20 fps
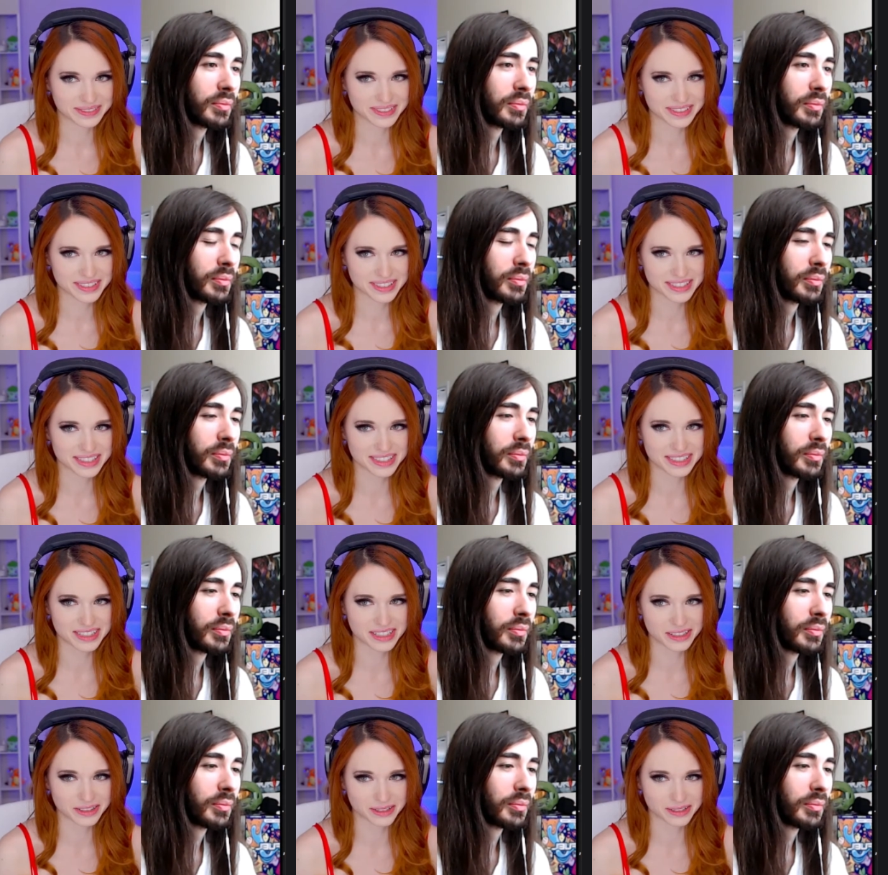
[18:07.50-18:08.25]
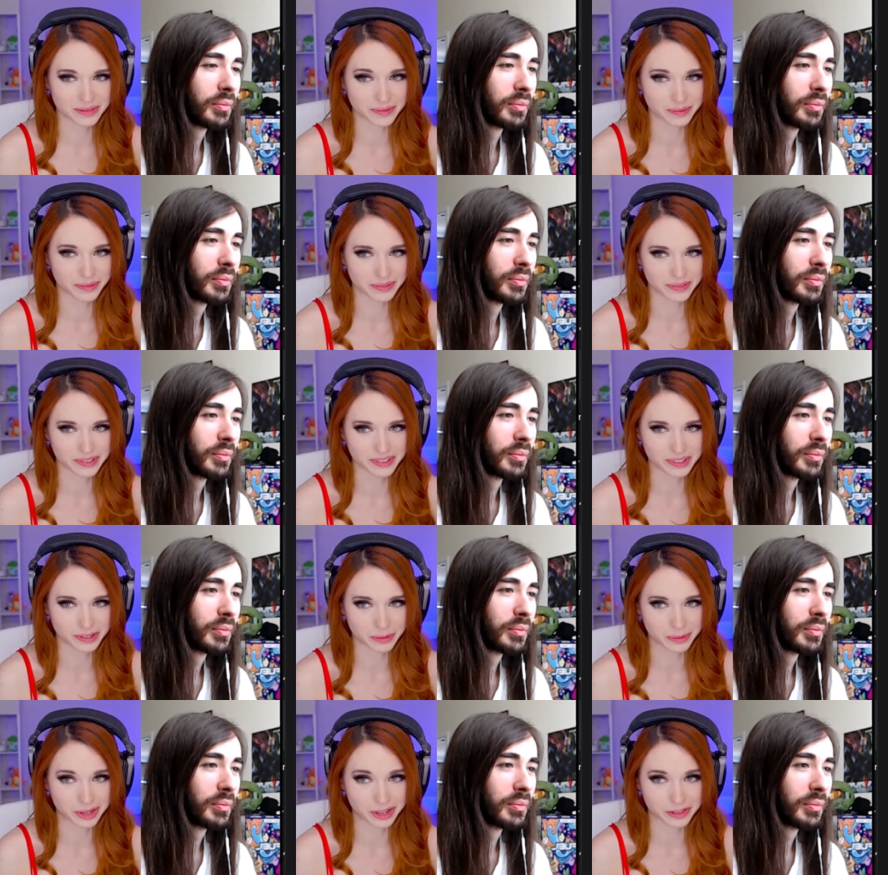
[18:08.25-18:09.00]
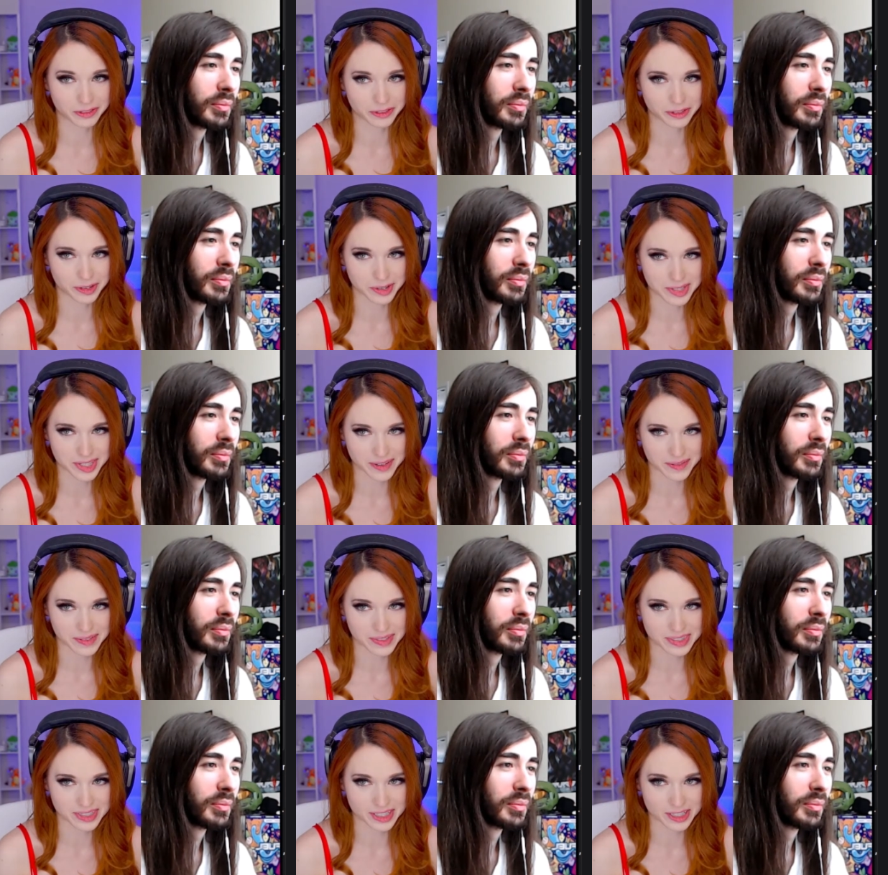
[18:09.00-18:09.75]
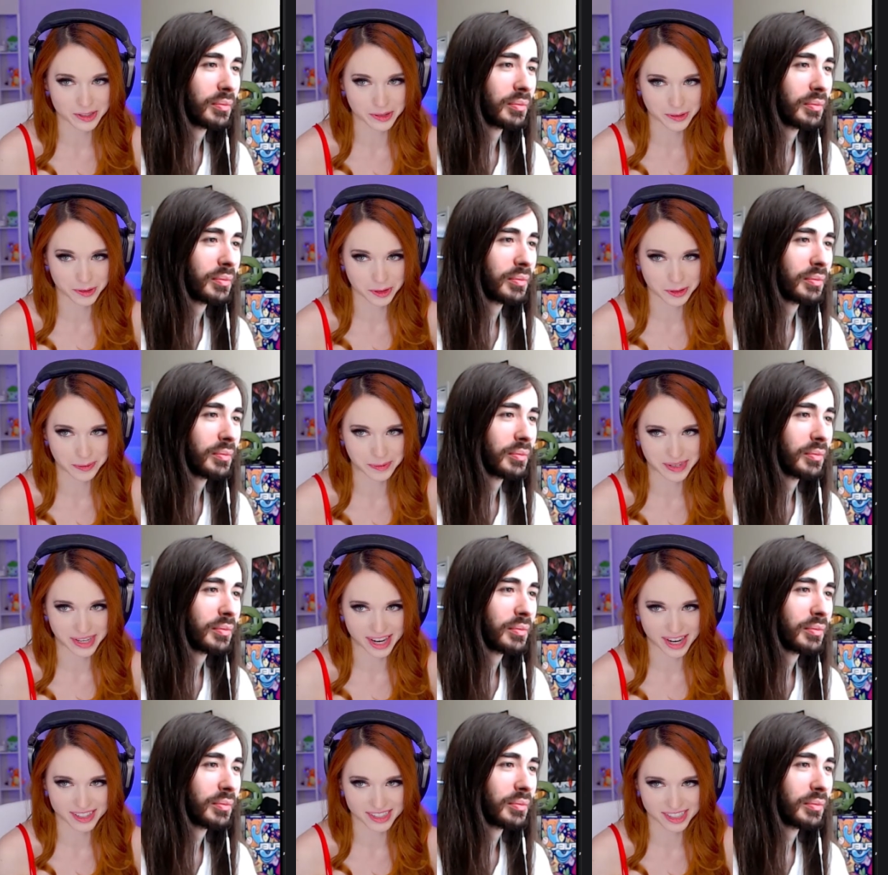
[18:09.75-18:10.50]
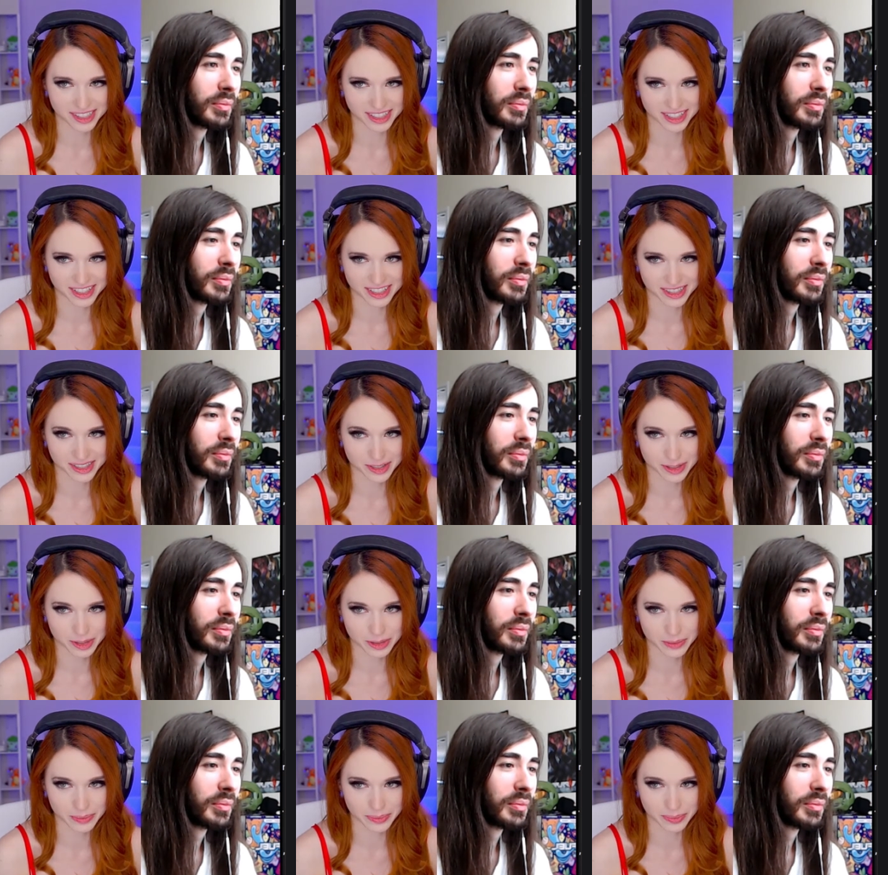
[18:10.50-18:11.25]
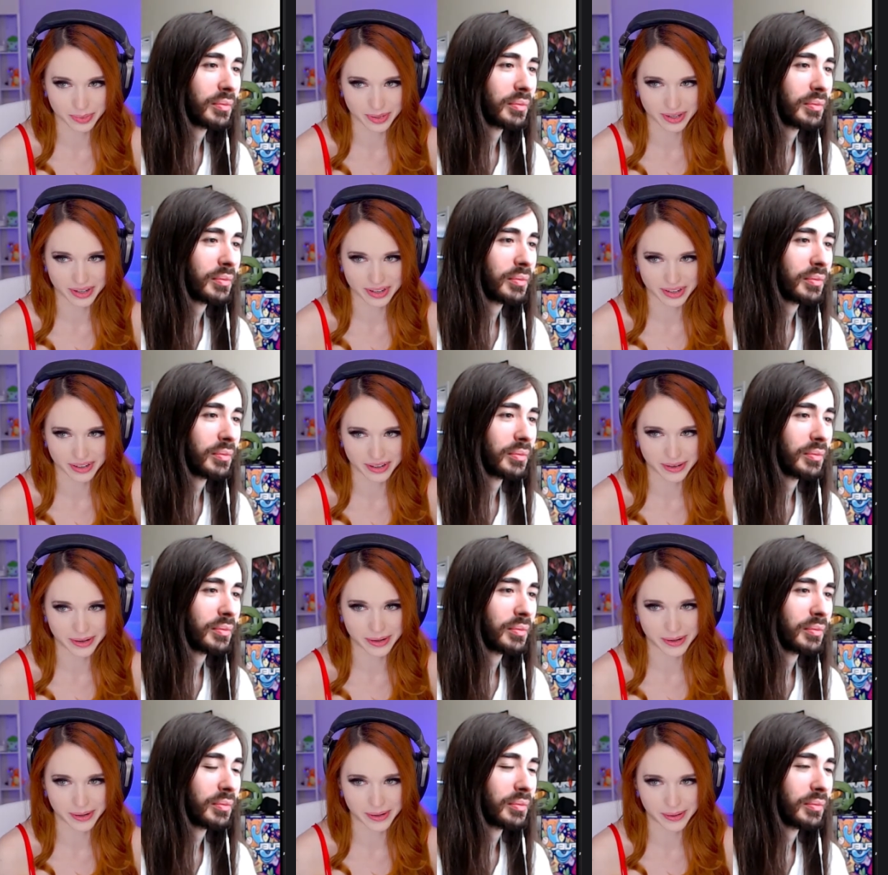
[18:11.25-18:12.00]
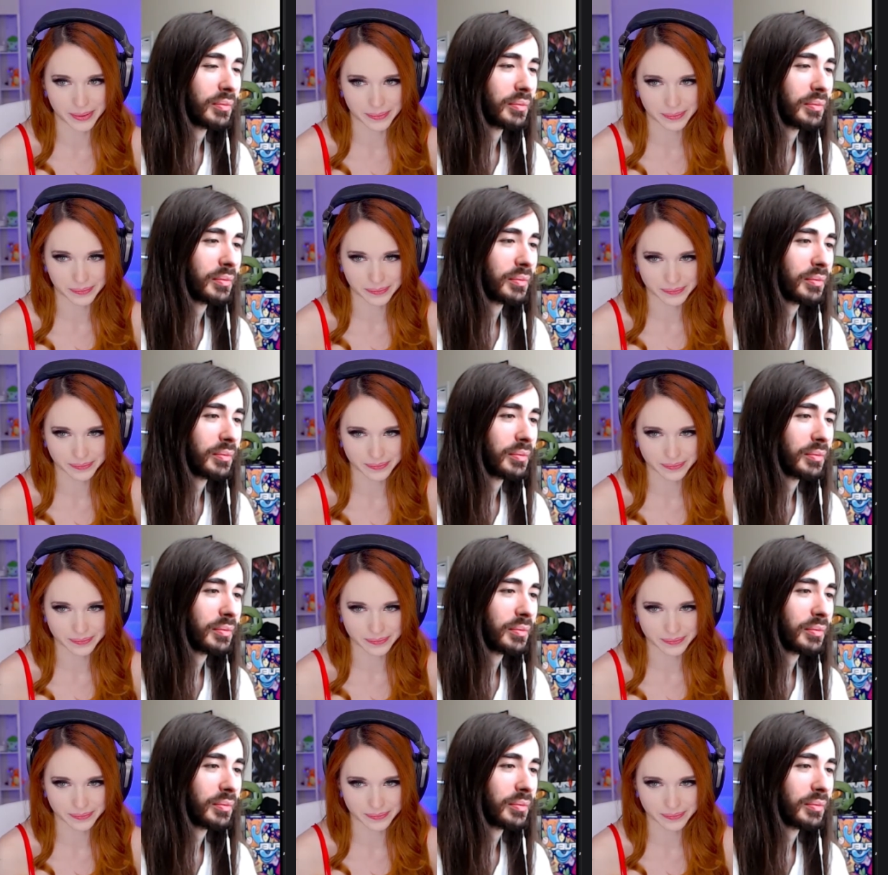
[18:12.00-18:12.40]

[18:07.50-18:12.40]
Speaker 1: still really weird for a 17 year old to be acting like this. But, um,